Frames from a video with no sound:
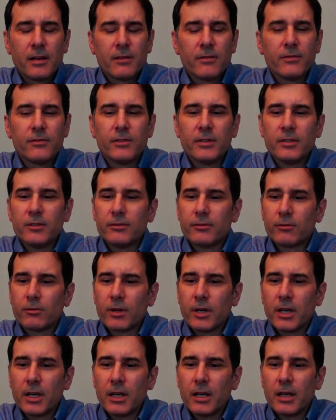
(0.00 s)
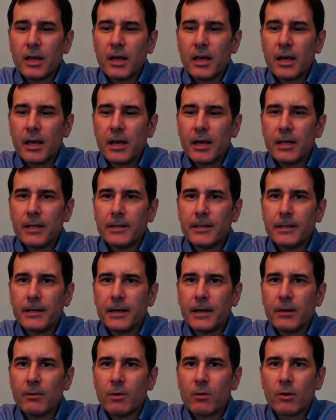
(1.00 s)
Feel free. And
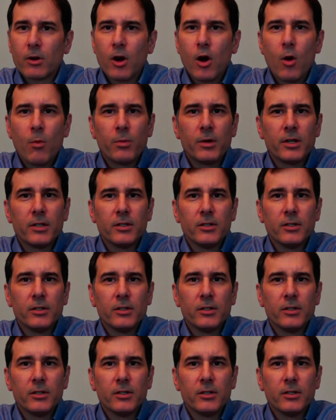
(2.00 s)
what we're hoping to